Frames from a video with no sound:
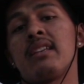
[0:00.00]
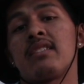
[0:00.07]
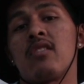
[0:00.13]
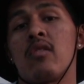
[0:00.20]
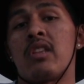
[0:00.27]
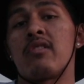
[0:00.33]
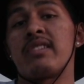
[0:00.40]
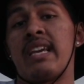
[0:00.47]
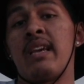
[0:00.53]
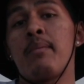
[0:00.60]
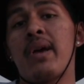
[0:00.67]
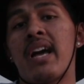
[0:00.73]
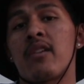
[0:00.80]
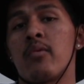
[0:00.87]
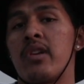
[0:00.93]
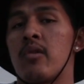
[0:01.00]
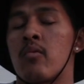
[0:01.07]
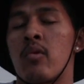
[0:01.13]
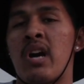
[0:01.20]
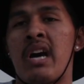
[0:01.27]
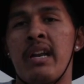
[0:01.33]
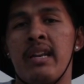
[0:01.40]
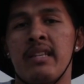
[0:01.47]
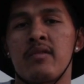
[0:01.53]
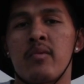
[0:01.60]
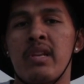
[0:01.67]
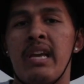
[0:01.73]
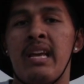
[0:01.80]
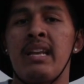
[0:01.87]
So there's impact when you run, and it's really,